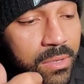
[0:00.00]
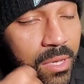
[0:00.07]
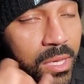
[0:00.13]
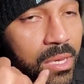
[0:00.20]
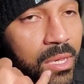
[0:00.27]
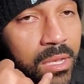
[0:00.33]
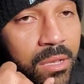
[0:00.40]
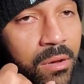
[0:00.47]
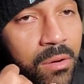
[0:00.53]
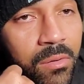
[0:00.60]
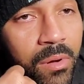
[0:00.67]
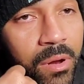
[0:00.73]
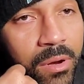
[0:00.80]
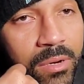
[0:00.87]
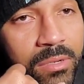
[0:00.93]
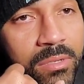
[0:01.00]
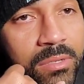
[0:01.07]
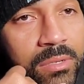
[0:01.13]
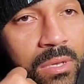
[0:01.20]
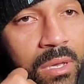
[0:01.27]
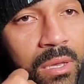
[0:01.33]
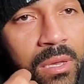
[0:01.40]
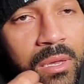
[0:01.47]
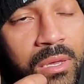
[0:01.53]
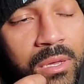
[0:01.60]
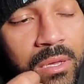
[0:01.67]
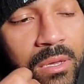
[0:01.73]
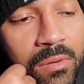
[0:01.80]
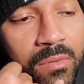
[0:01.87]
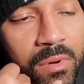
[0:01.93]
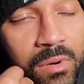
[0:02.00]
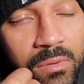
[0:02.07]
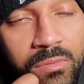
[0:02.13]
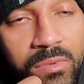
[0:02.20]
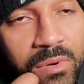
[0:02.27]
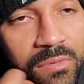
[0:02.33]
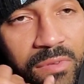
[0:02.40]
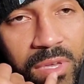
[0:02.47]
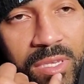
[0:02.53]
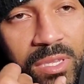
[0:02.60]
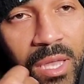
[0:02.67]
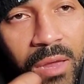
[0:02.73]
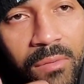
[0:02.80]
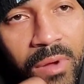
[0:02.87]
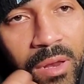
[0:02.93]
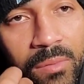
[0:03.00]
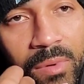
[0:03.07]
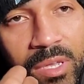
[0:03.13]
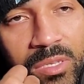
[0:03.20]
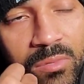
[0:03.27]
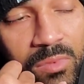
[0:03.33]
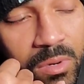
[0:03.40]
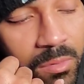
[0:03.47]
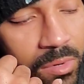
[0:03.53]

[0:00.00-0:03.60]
Any clerical errors we'll we'll fix that right away tomorrow